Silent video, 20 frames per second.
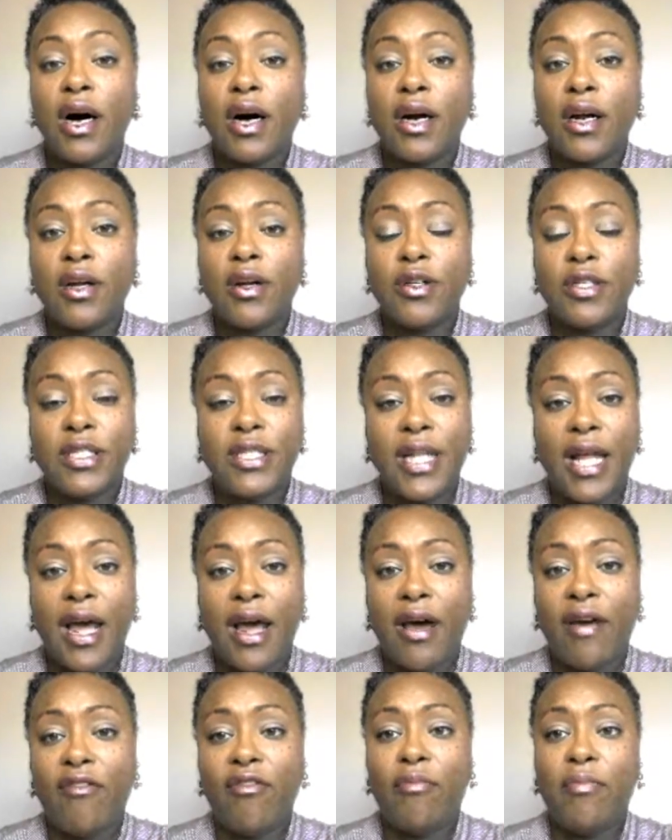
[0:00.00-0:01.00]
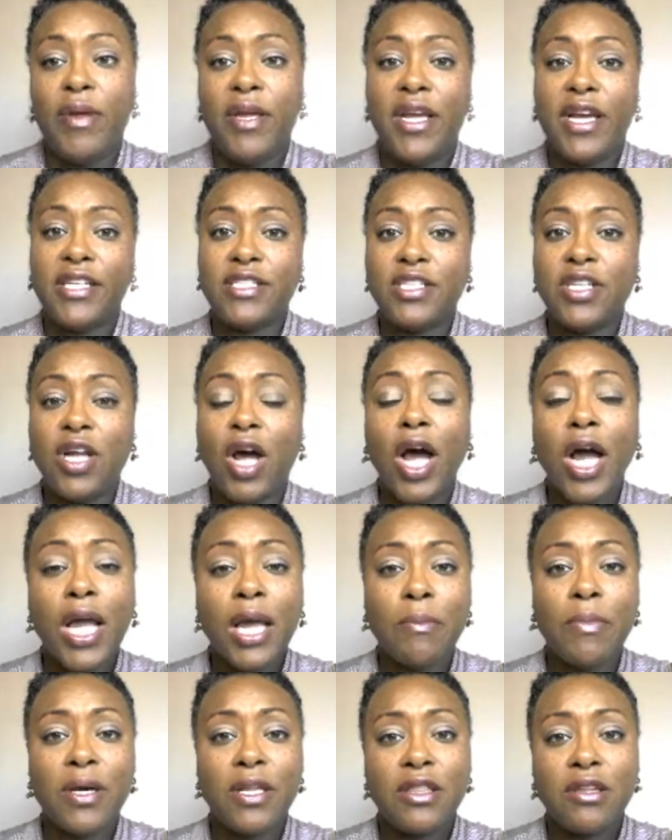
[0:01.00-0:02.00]
your staff begins
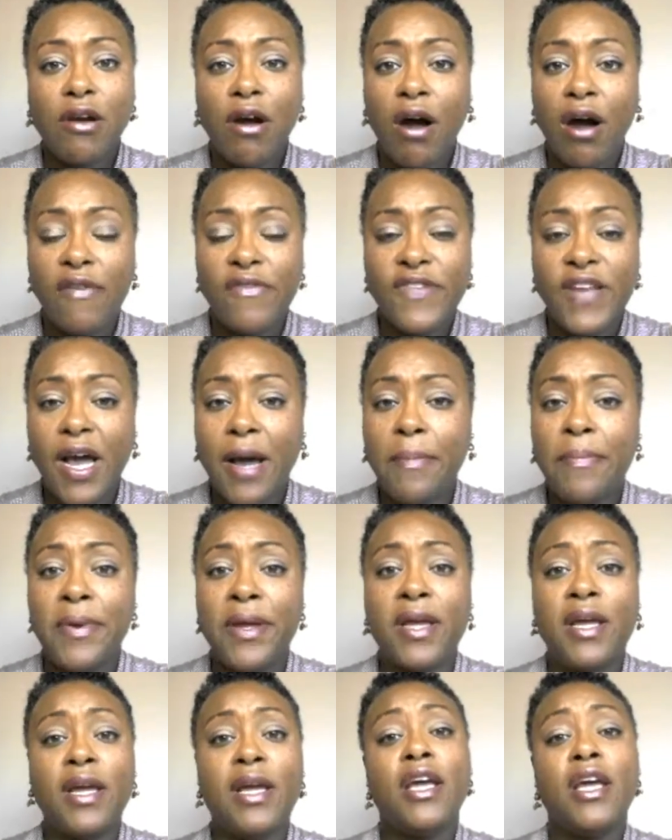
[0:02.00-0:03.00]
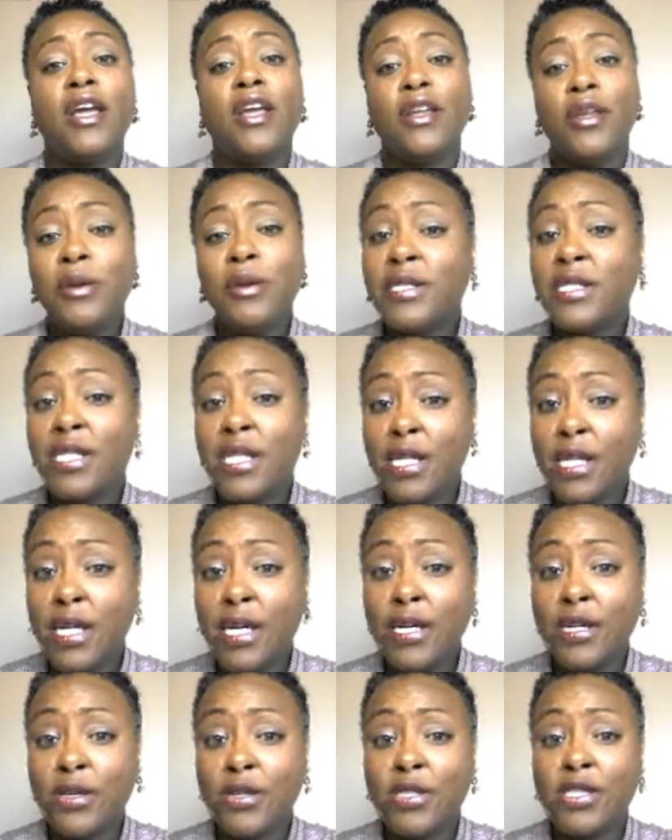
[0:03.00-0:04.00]
talking but they're off topic, you as the
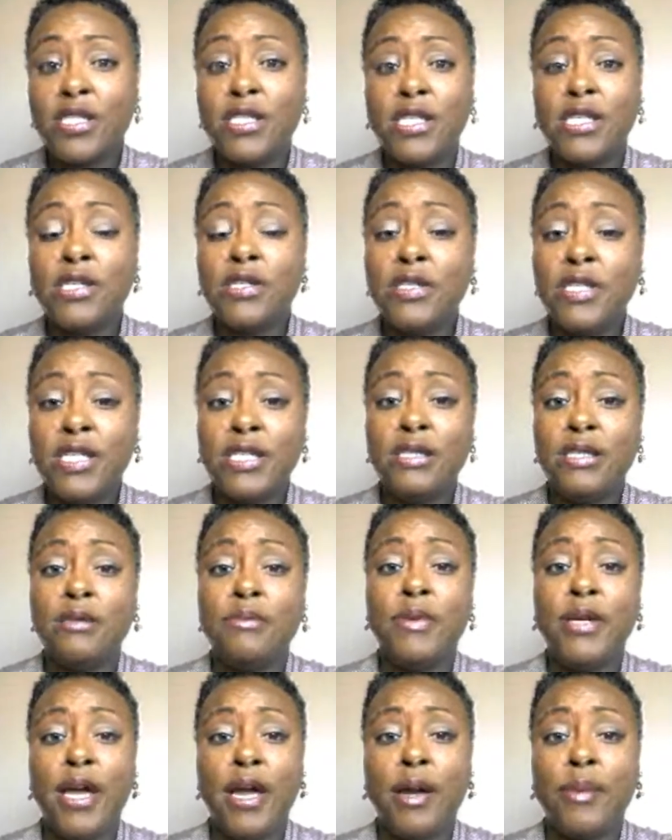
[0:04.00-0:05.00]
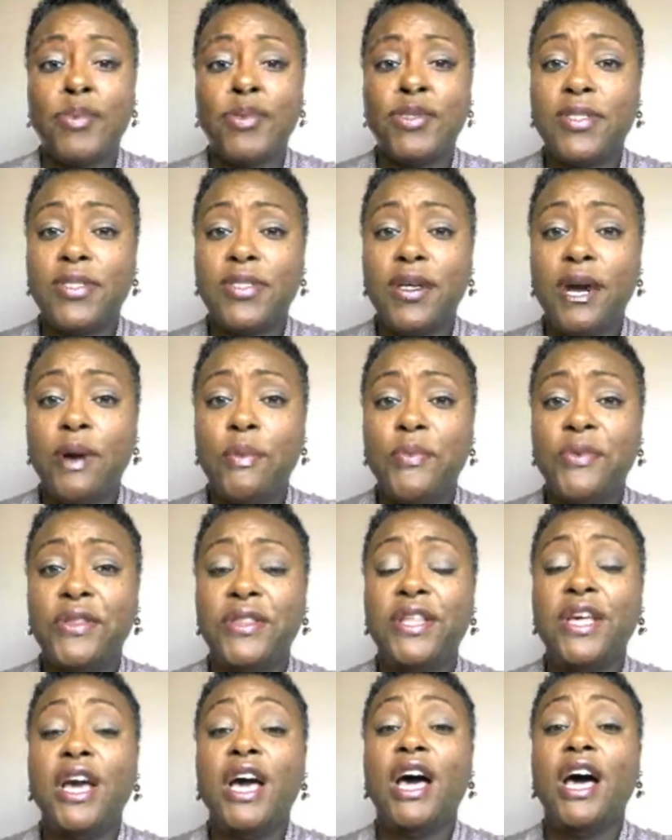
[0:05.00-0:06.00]
leader still need to be able to come
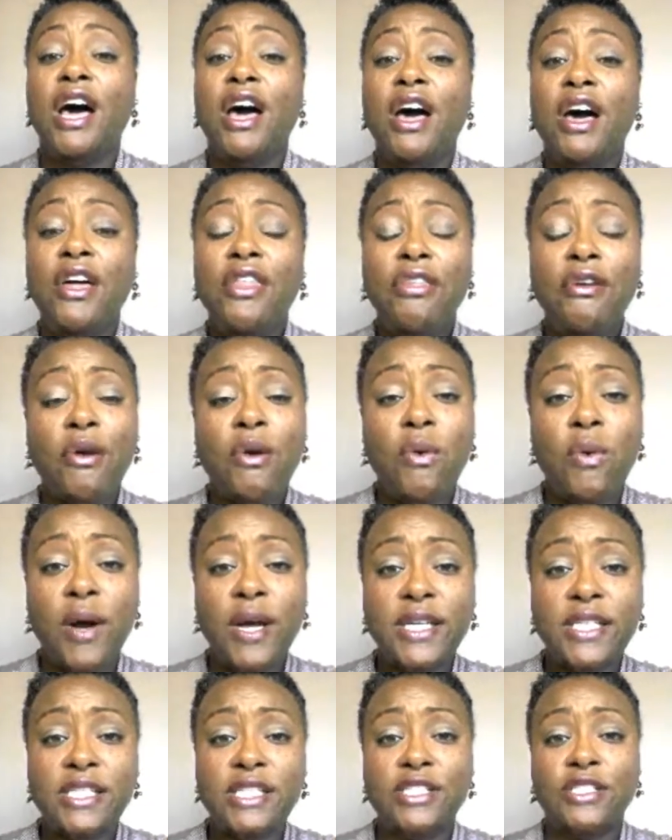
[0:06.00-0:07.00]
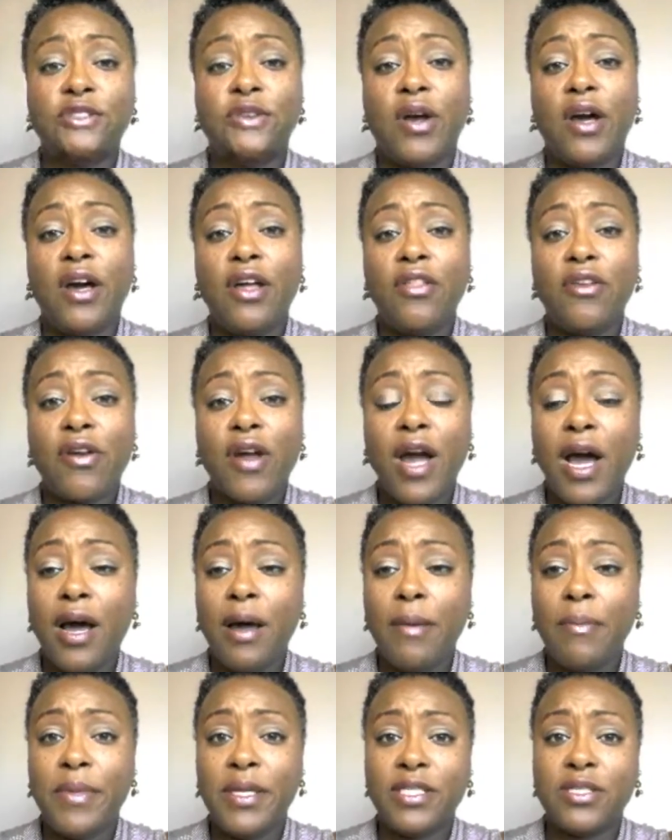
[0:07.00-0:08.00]
with other questions or other
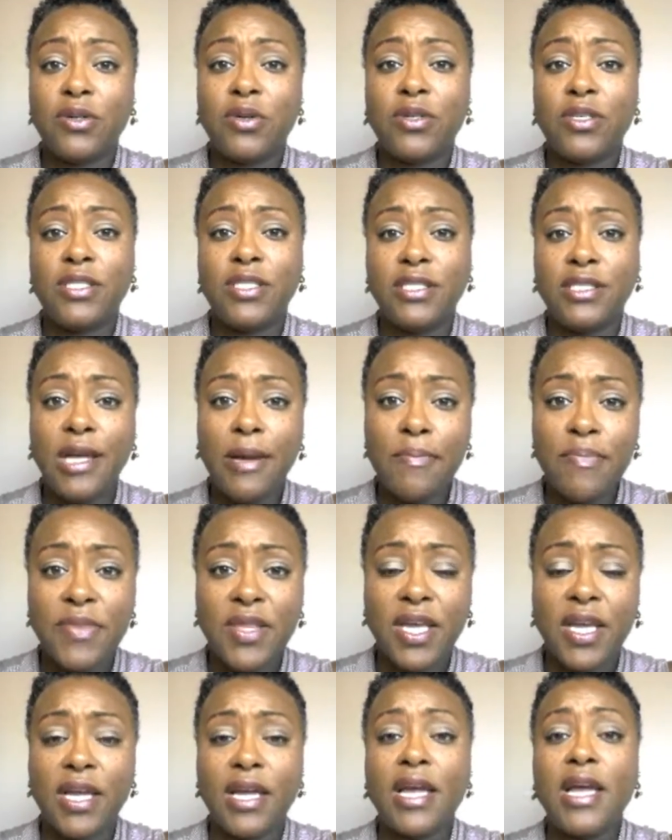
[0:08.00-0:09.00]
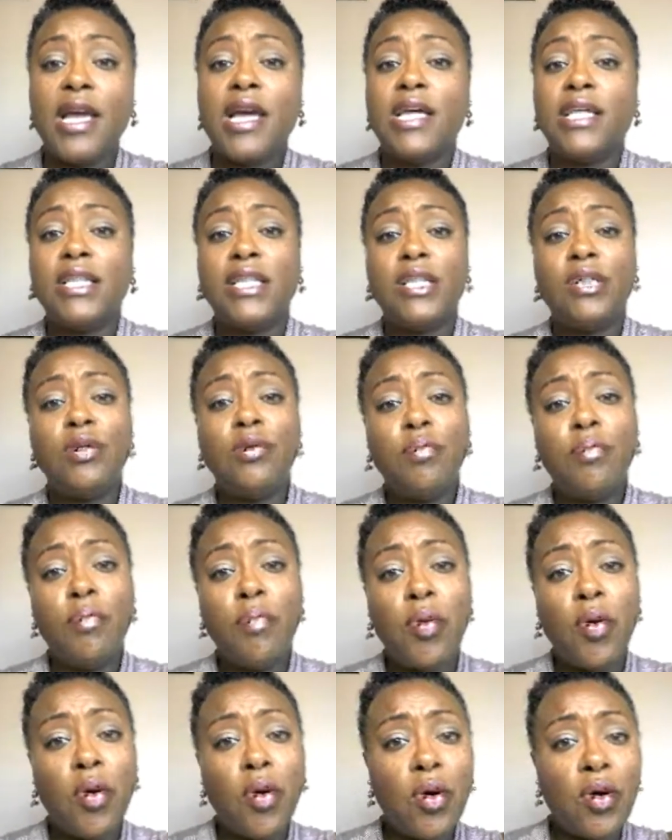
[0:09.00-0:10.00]
comments or something to
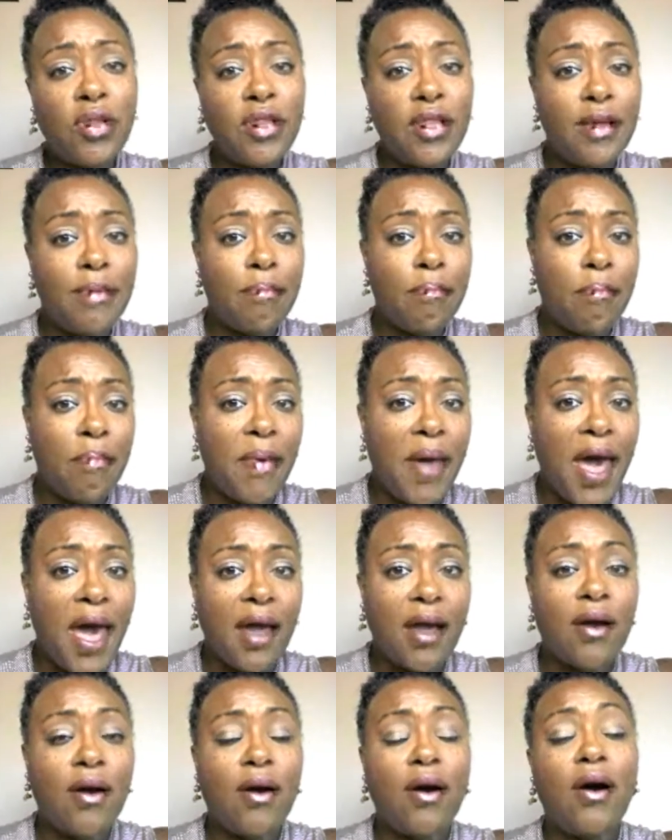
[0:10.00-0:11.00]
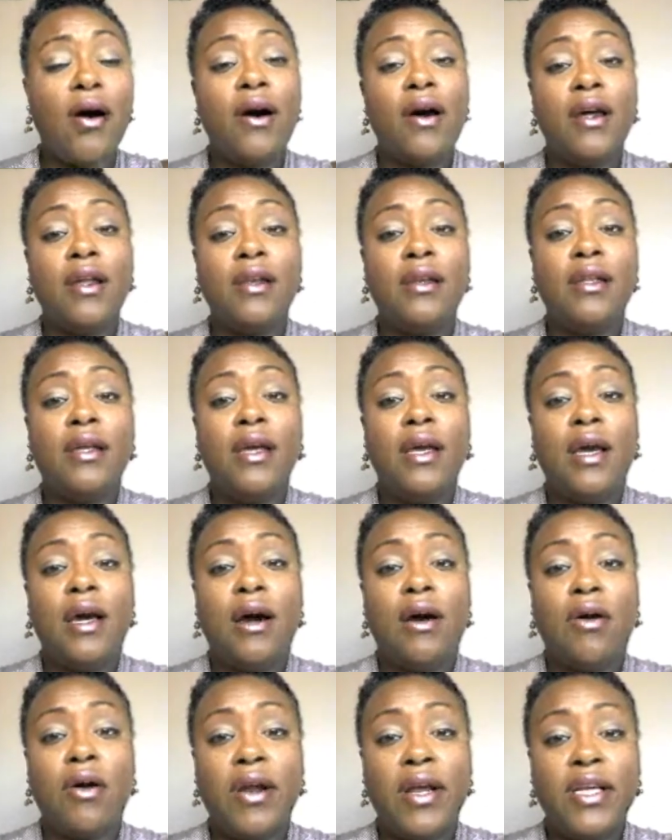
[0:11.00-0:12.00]
pull them back on
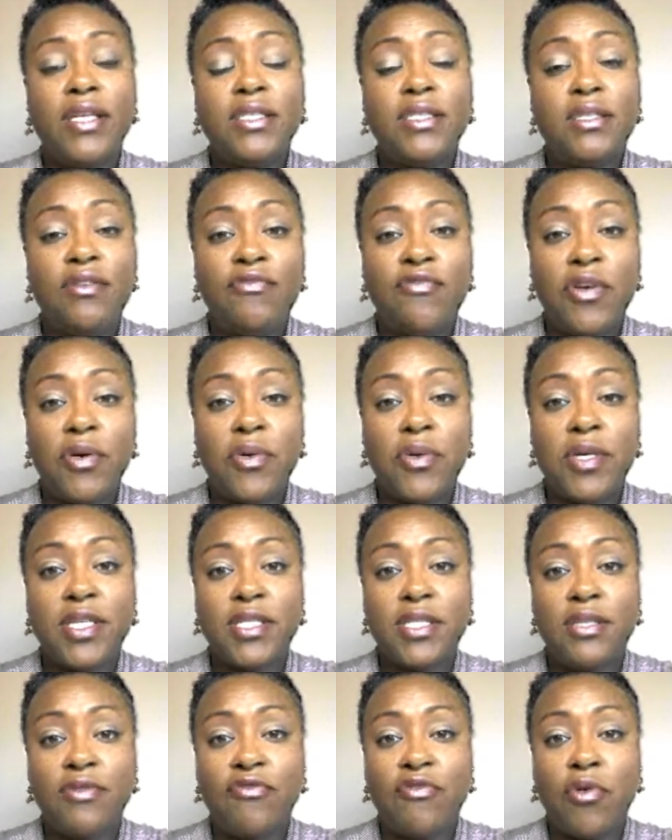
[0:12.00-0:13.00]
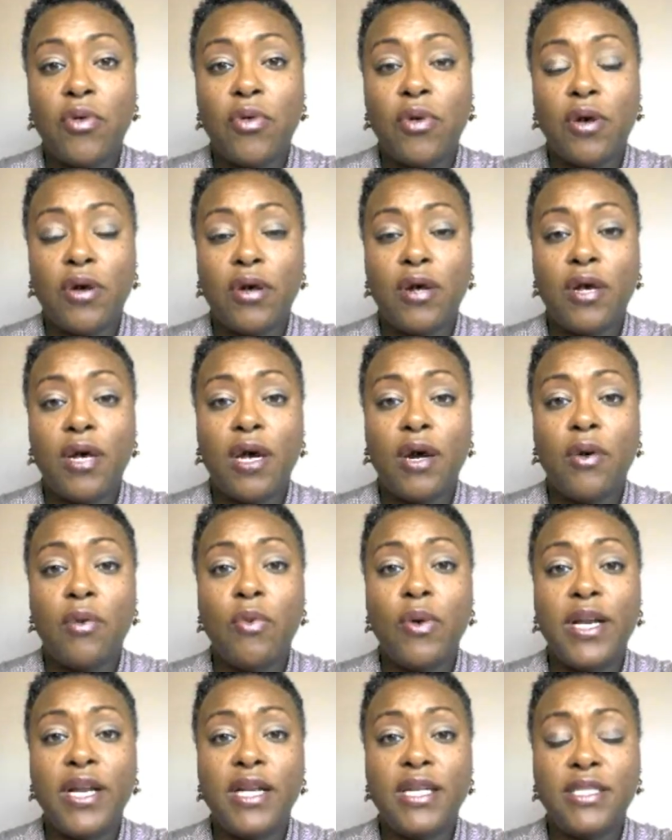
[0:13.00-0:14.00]
or into focus for
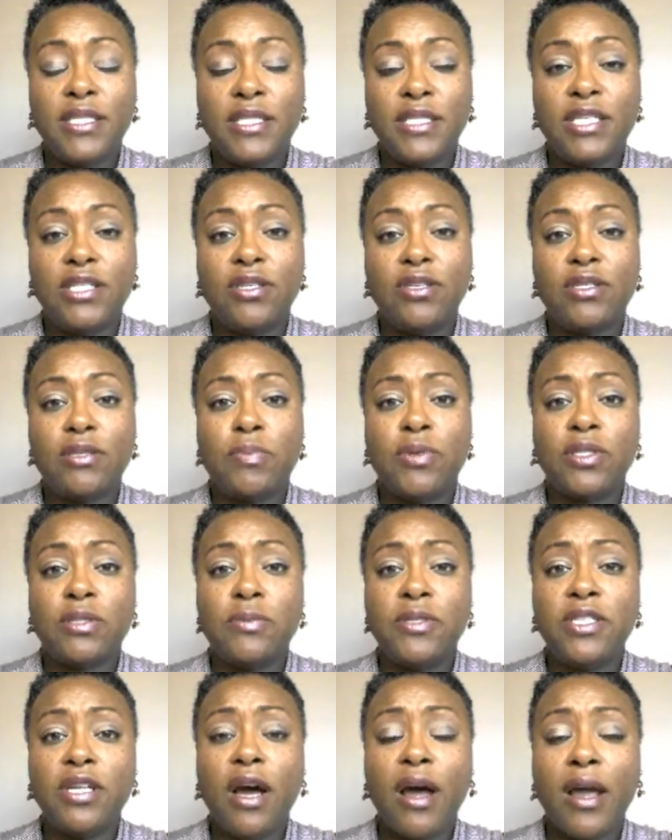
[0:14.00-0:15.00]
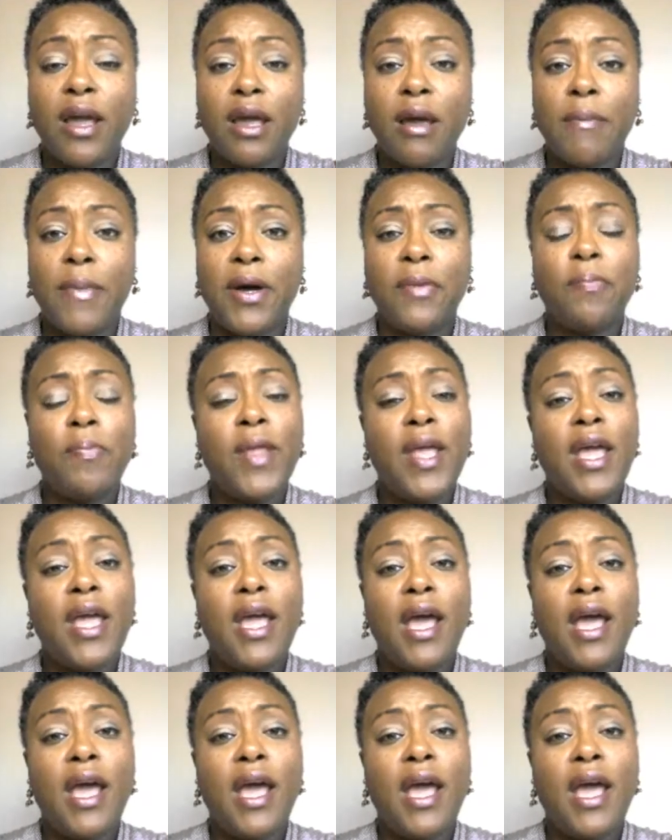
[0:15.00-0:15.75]
what it is that they're supposed to be talking about.